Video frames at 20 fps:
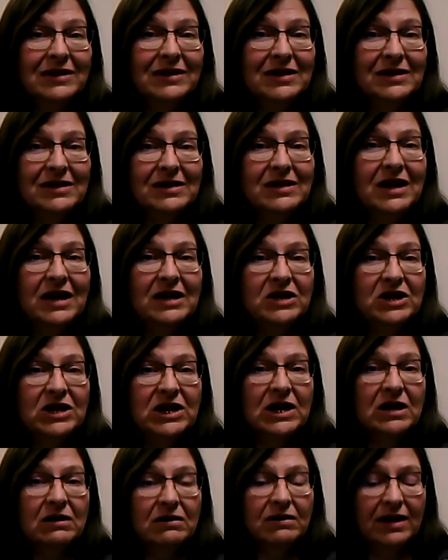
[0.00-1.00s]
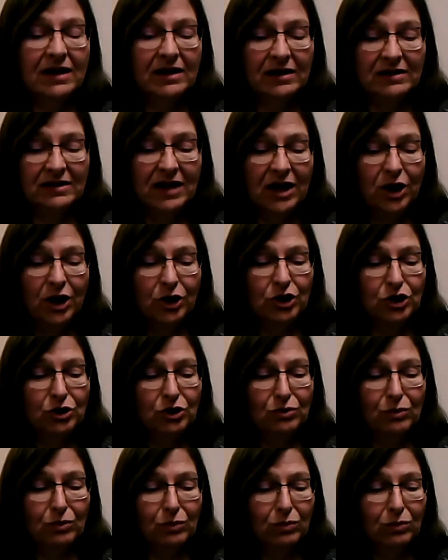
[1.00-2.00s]
the state's there, they can tell
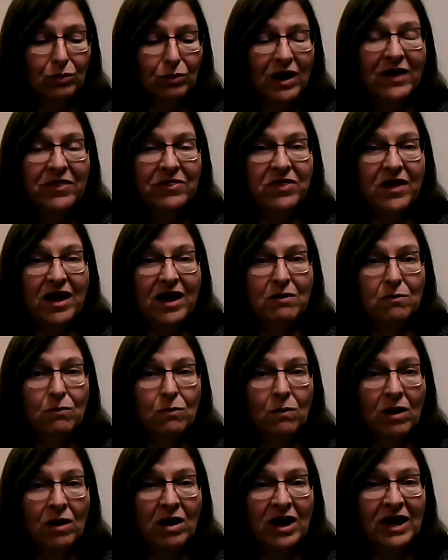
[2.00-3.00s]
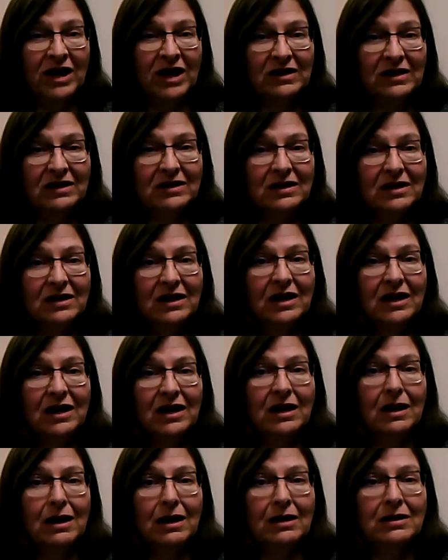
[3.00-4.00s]
you what they want,
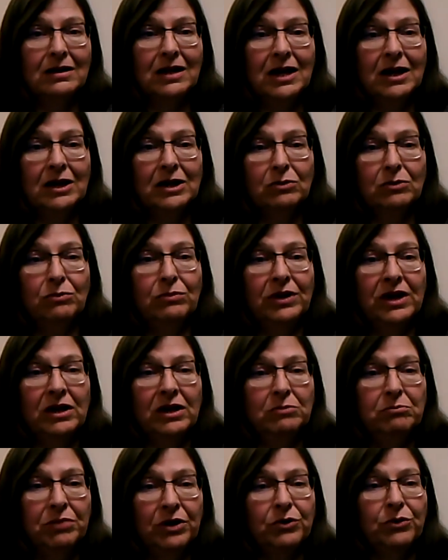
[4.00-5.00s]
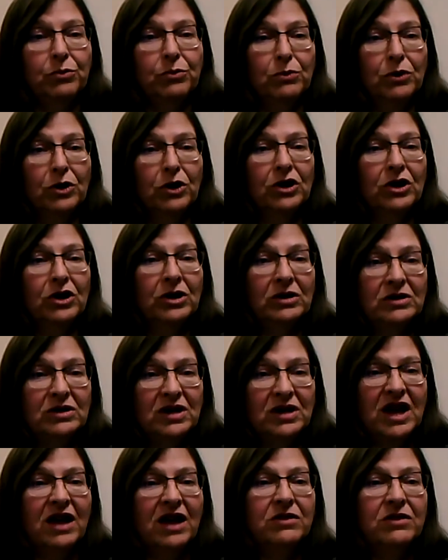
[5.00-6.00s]
and then we can both work
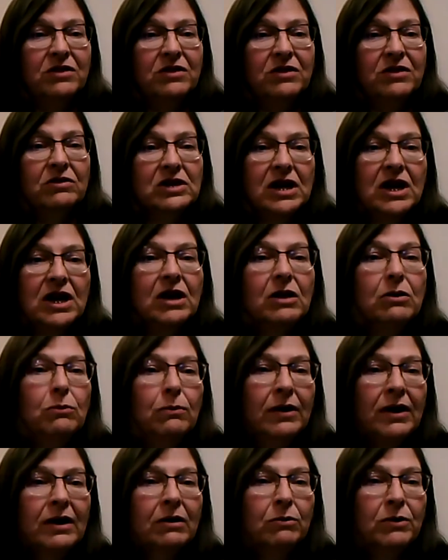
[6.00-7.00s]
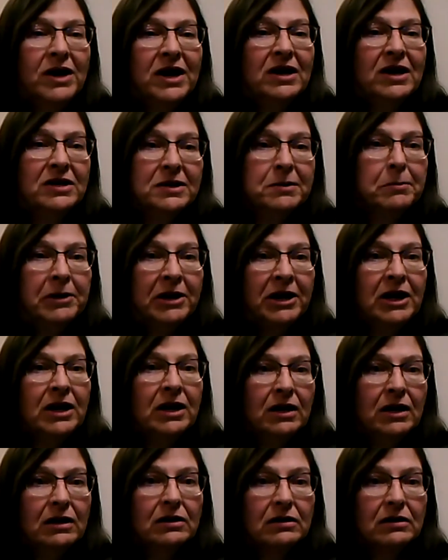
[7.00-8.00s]
together to get where we need to be.
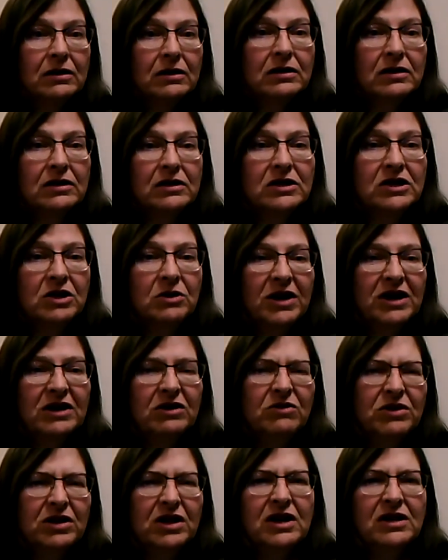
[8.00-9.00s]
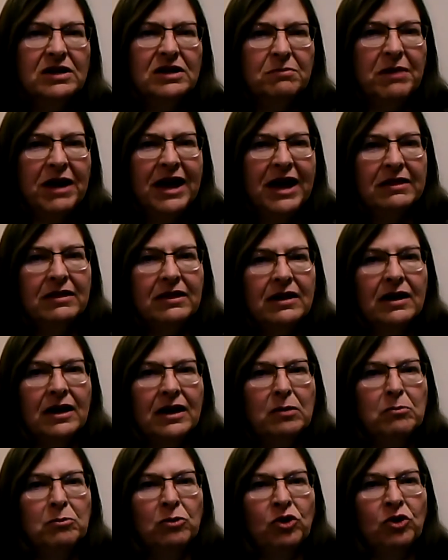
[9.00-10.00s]
So I don't think it's a bad thing
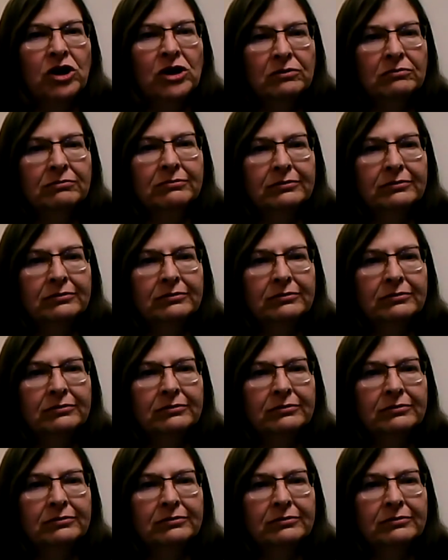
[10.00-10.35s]
anymore.